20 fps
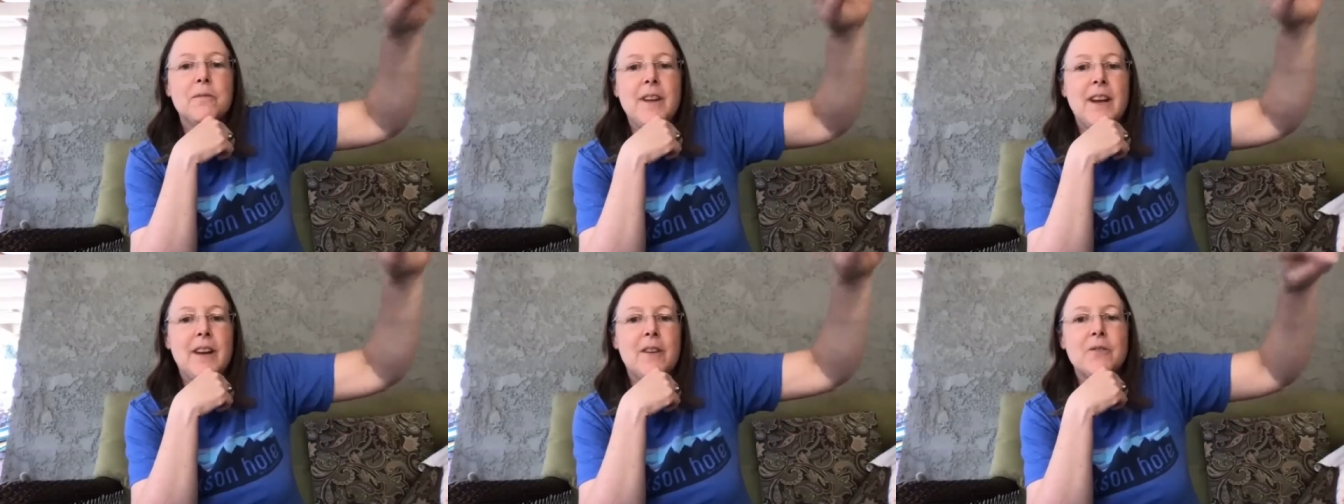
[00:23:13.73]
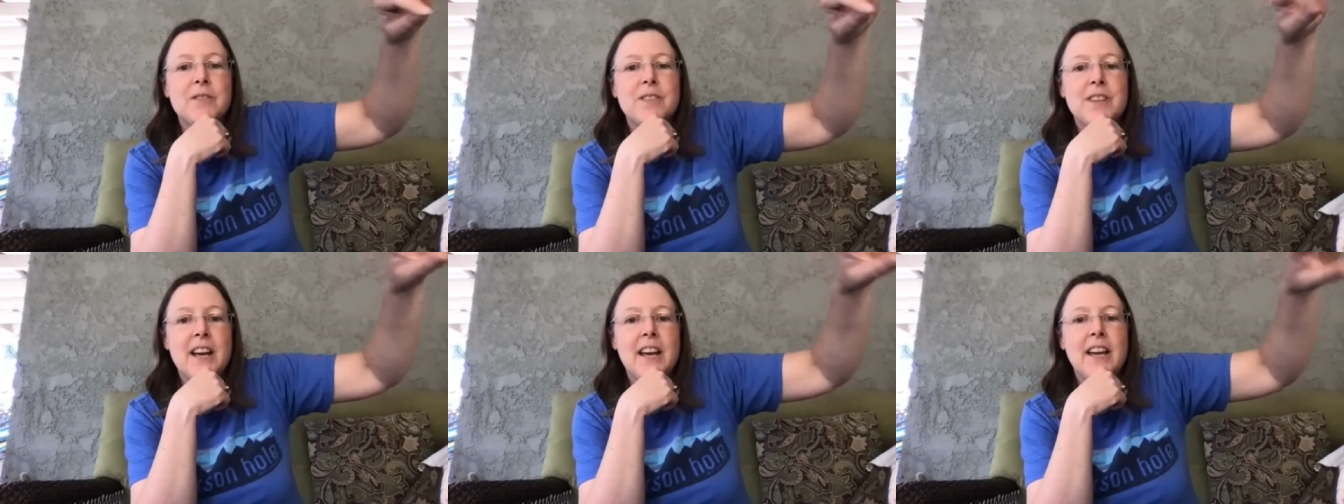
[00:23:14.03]

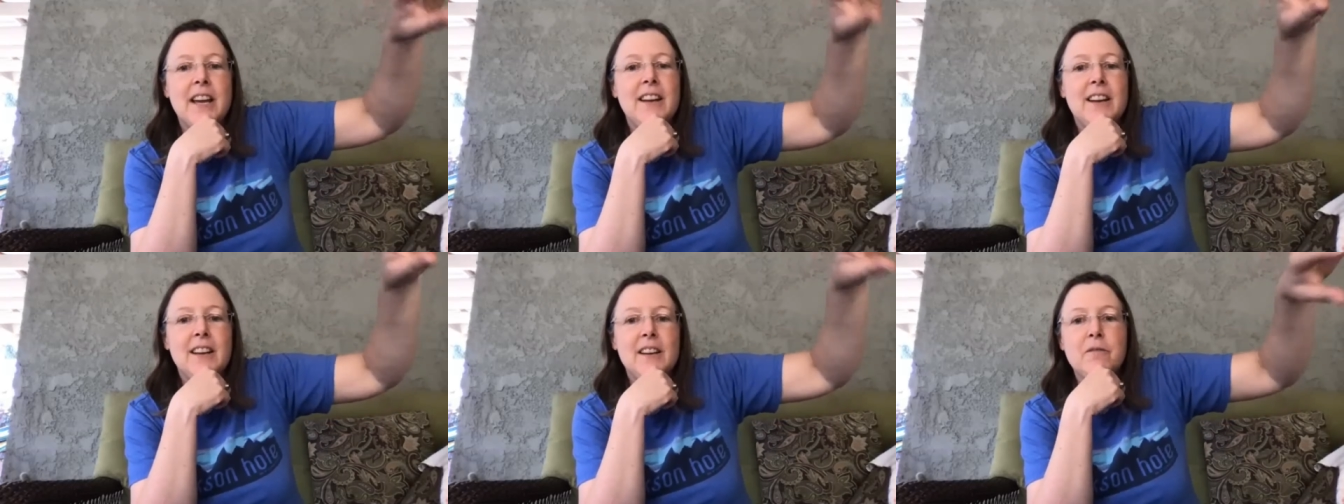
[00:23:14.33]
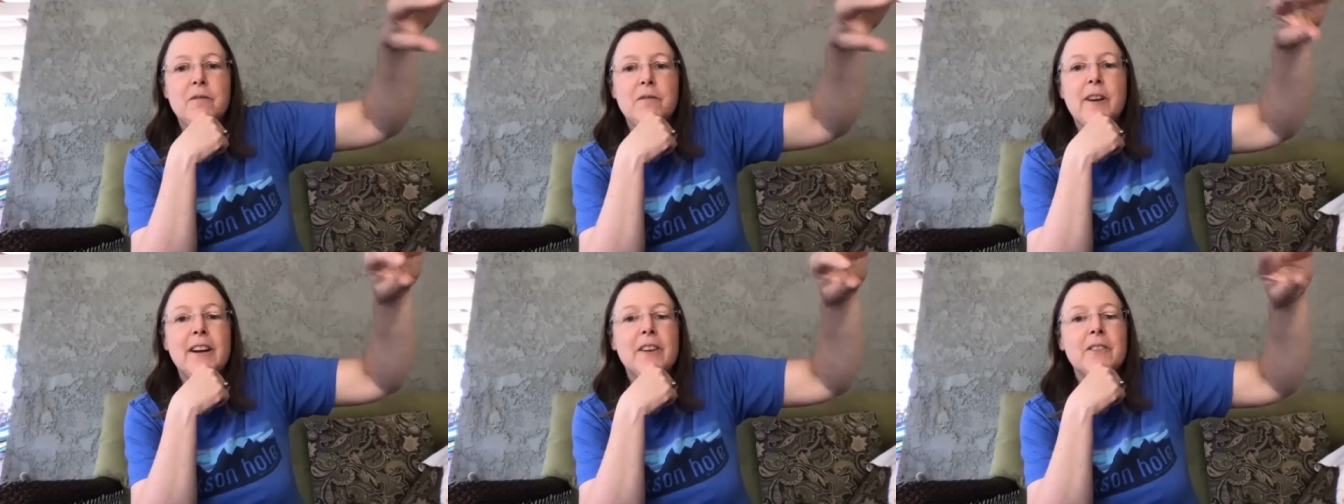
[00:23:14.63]
outside on a
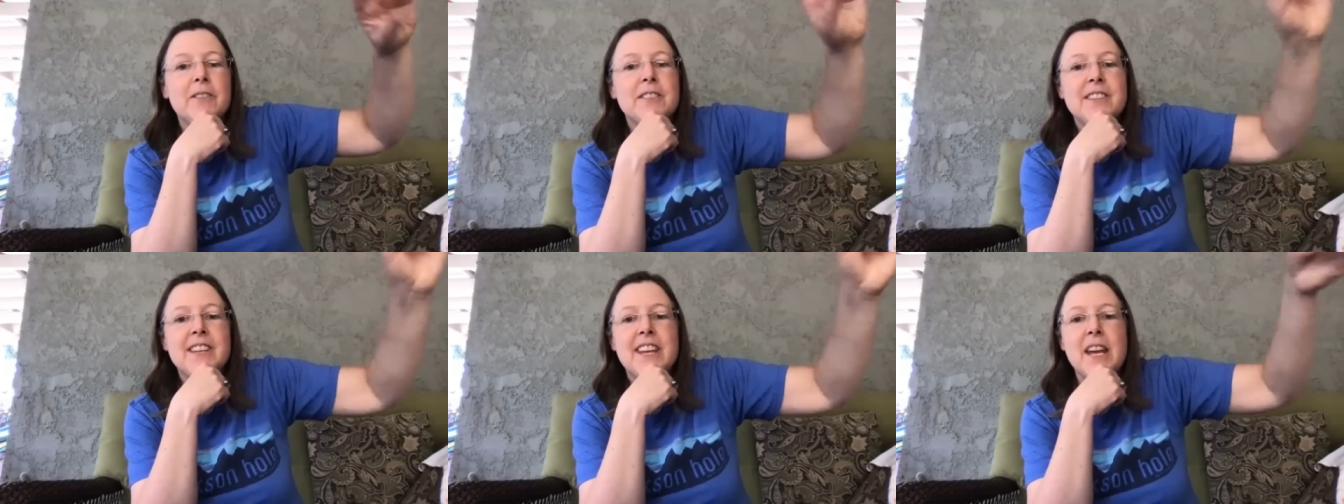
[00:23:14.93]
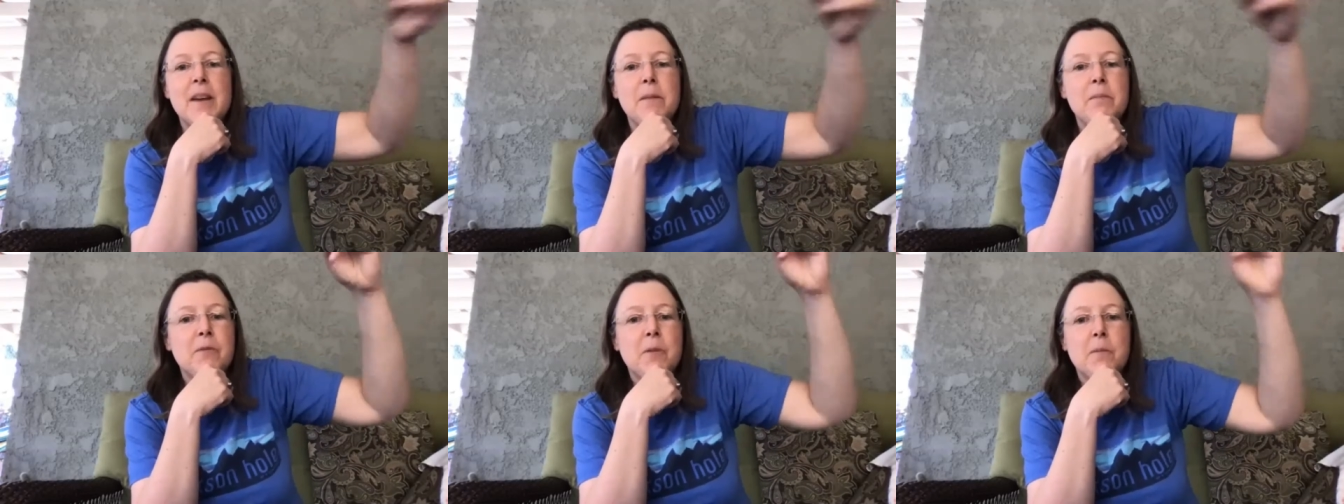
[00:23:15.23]
fire
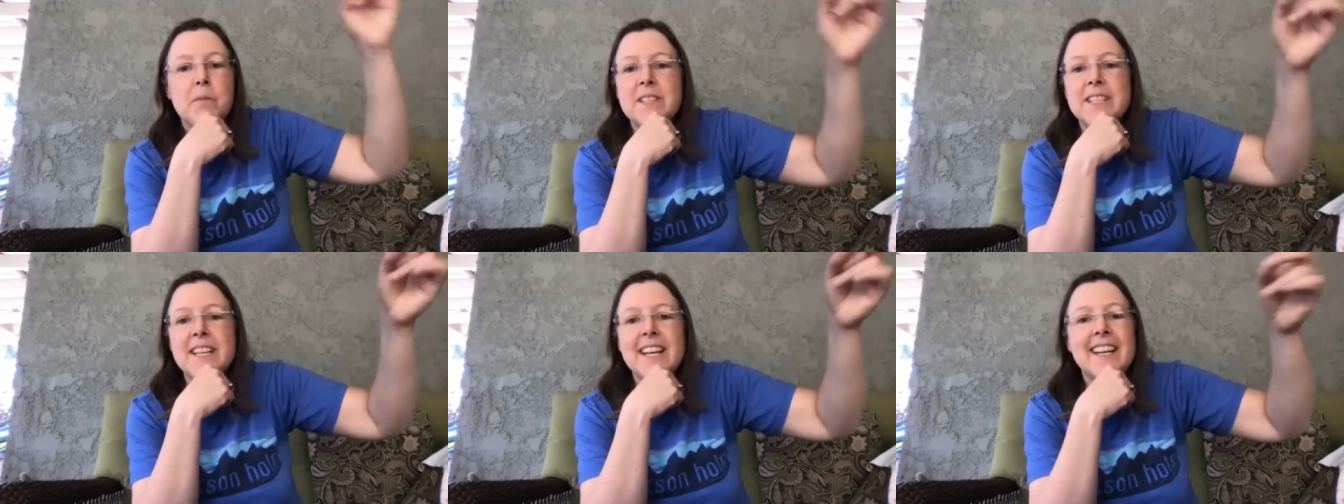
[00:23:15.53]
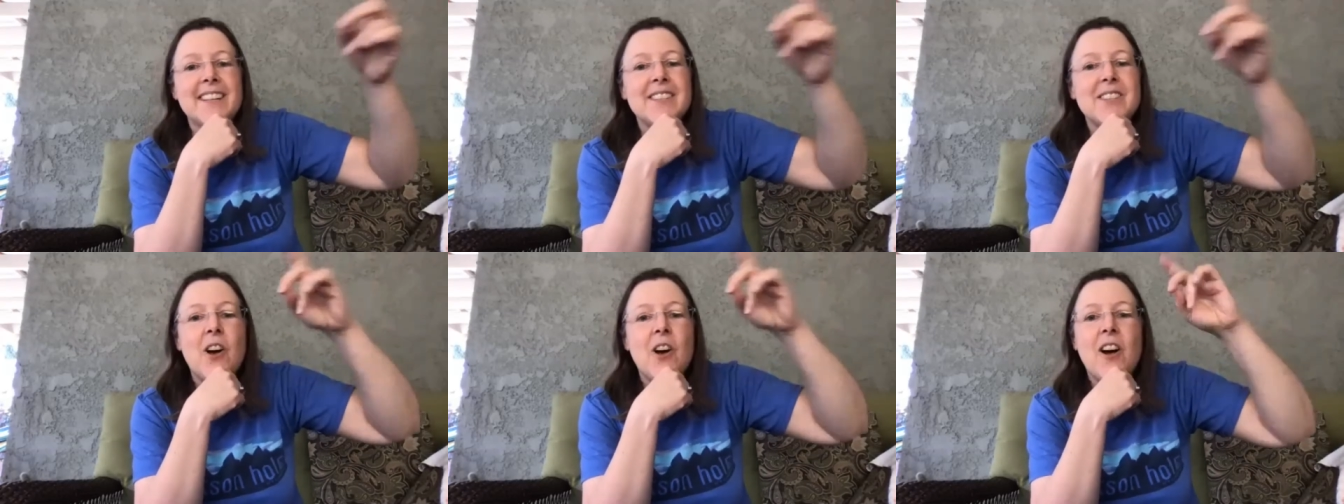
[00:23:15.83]
escape from a
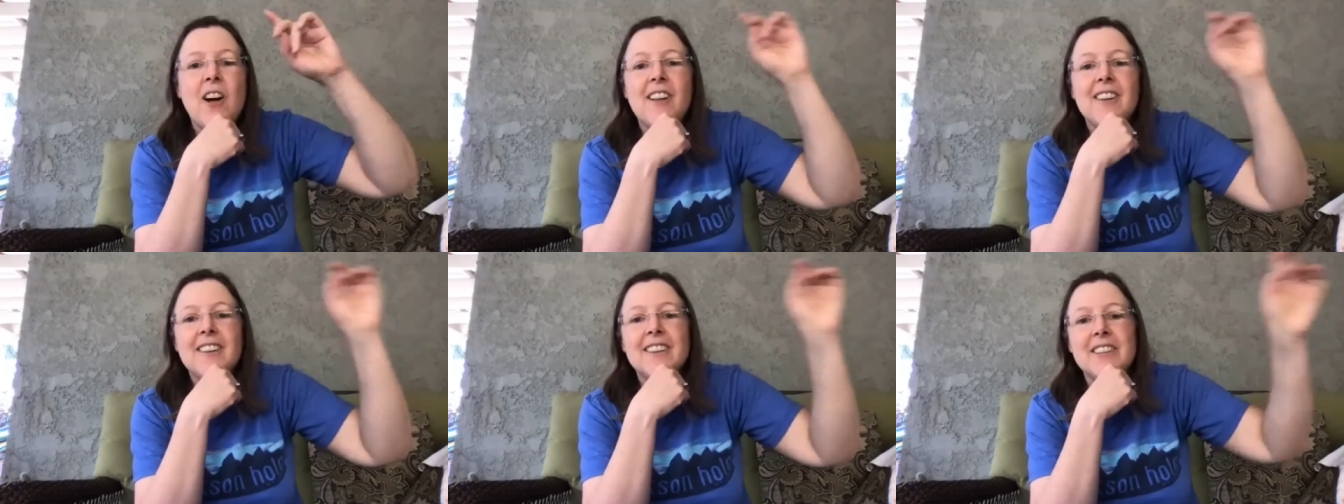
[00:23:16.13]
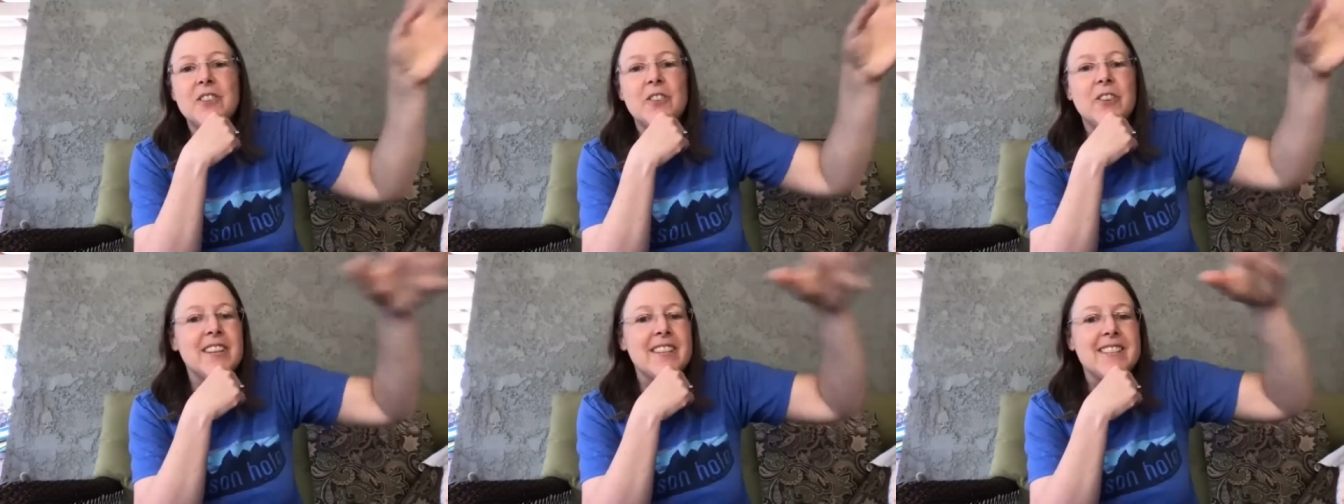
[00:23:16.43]
dance hall, and
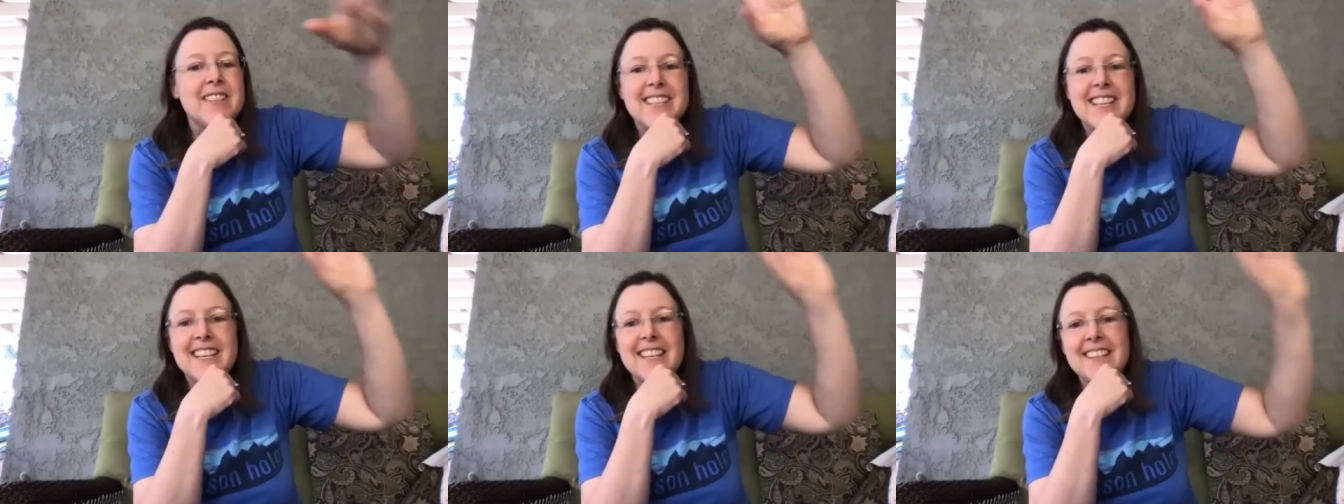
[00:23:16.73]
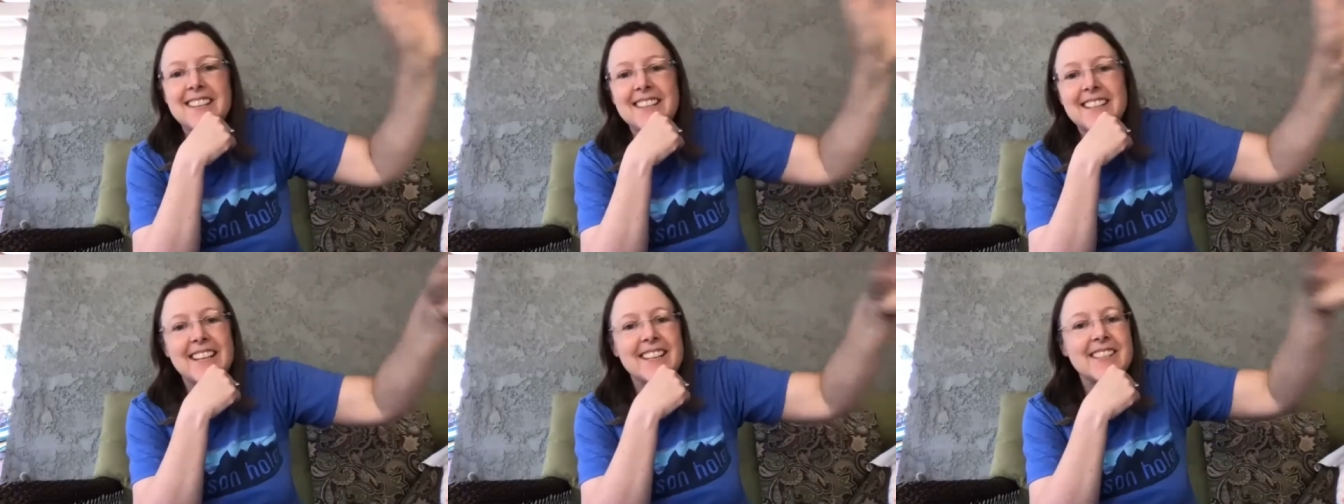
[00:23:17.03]
you can see
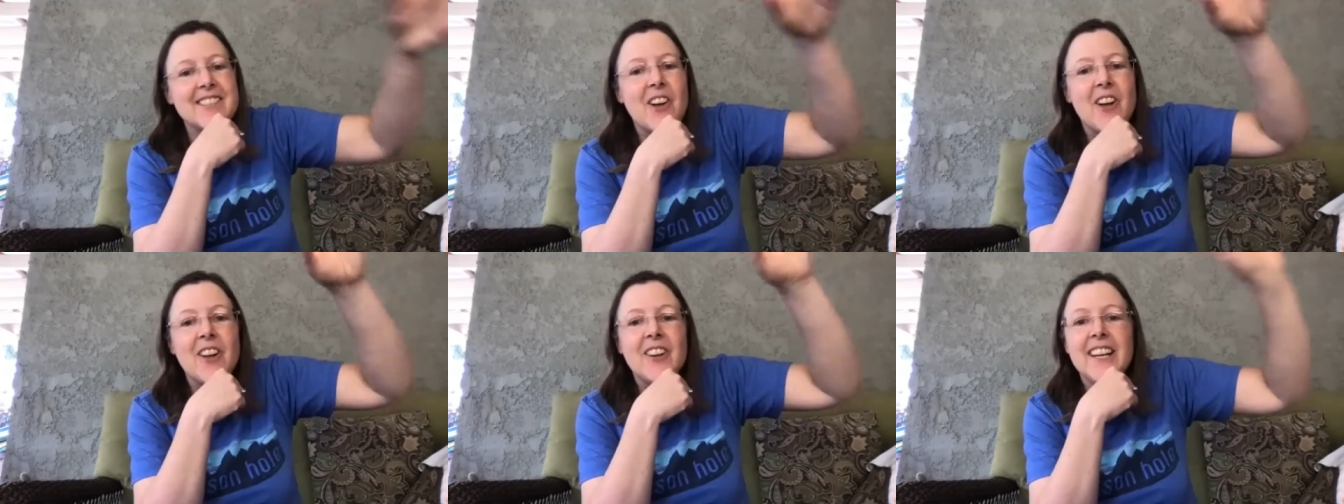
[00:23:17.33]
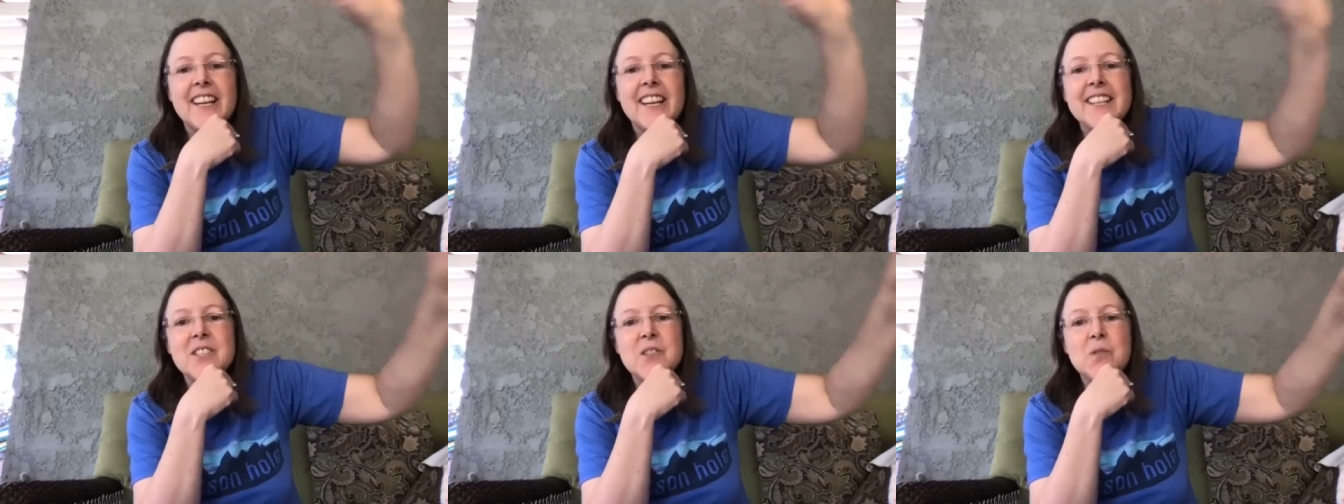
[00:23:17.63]
the dance hall lights